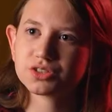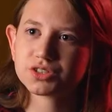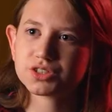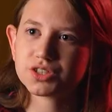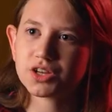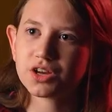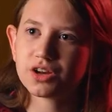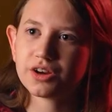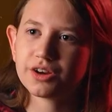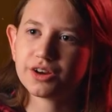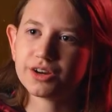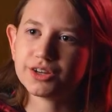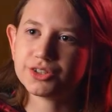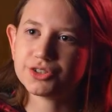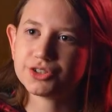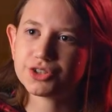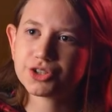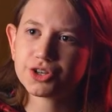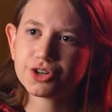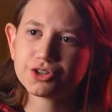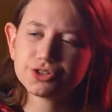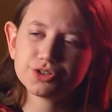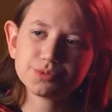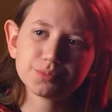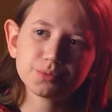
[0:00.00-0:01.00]
guitar I
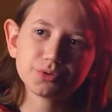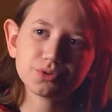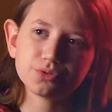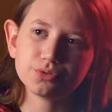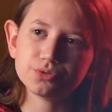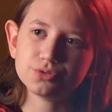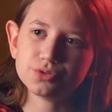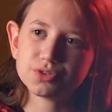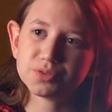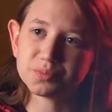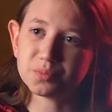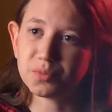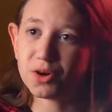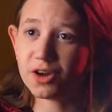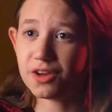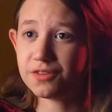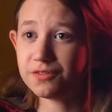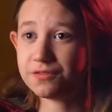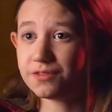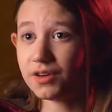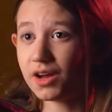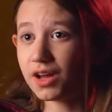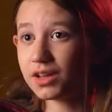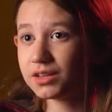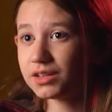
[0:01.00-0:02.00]
chose because my
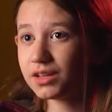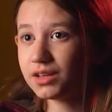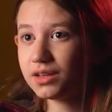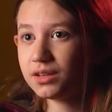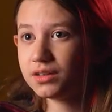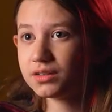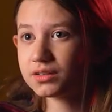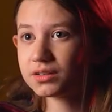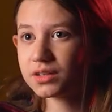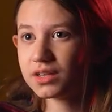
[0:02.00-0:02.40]
father